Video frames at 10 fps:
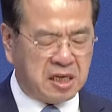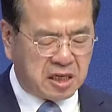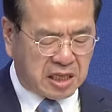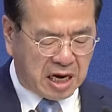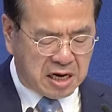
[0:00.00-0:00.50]

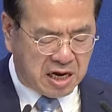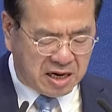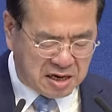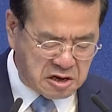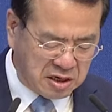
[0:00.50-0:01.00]

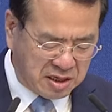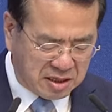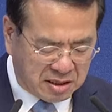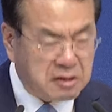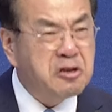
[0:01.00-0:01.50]
tablets, and
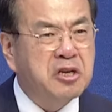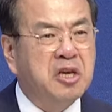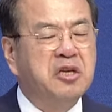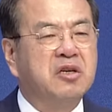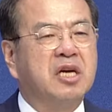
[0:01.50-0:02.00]
one
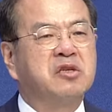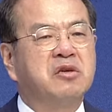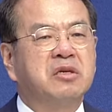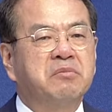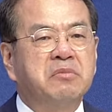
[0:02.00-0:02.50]
pastor came
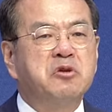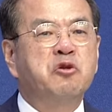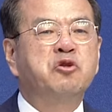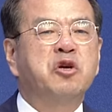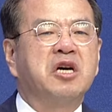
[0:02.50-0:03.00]
and said,
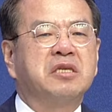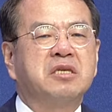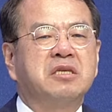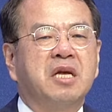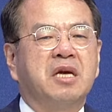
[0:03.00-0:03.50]
"Give it
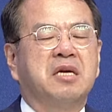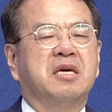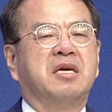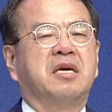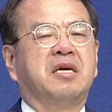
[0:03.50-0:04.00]
to me."
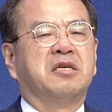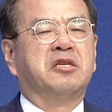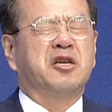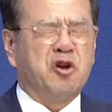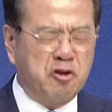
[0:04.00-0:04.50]
He stood
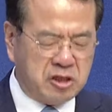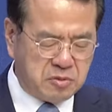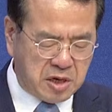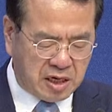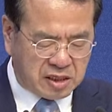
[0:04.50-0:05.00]
up and
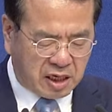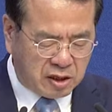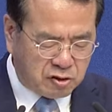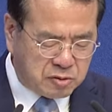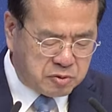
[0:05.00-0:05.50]
just
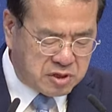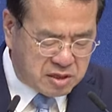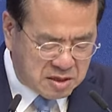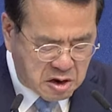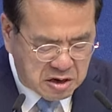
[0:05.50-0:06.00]
requested it.
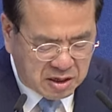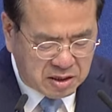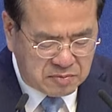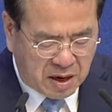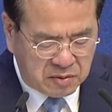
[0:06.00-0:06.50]

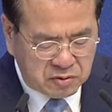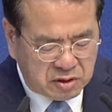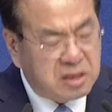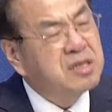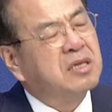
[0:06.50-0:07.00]
And if I
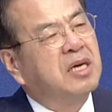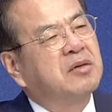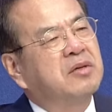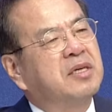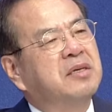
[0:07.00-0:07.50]
had
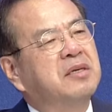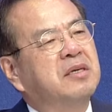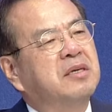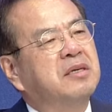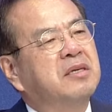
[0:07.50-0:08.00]
leisure, I
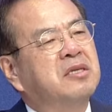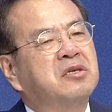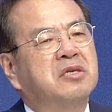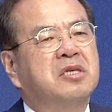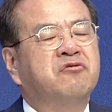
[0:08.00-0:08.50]
wanted to get
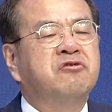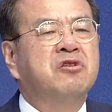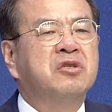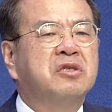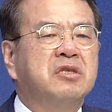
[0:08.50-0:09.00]
him
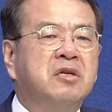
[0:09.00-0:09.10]
one.